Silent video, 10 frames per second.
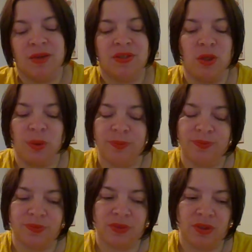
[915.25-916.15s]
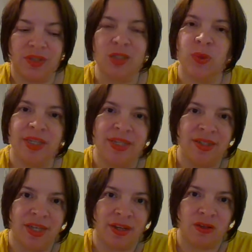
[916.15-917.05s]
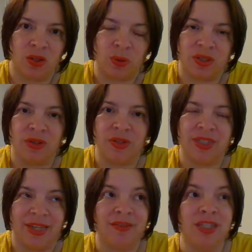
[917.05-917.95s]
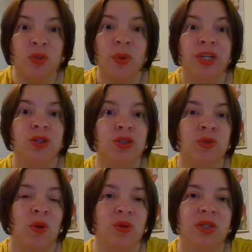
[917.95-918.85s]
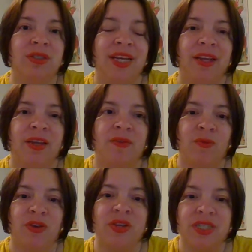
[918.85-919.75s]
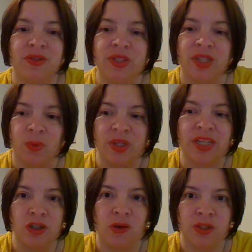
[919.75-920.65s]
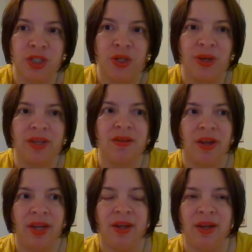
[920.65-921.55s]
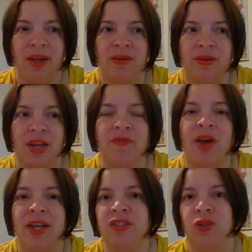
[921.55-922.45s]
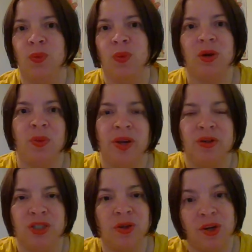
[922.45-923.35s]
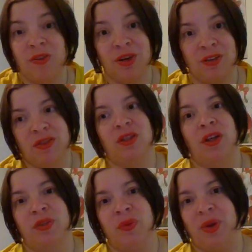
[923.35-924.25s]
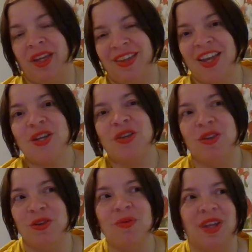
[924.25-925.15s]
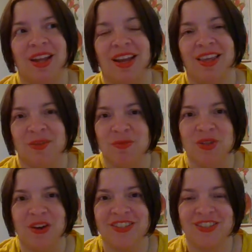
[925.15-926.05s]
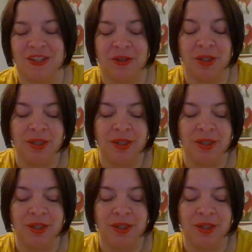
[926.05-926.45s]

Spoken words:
So that's why they take it so seriously. And that's why you should also take it very seriously when they talk to you and advise you one way or the other, even if it's not the way you would like them to answer.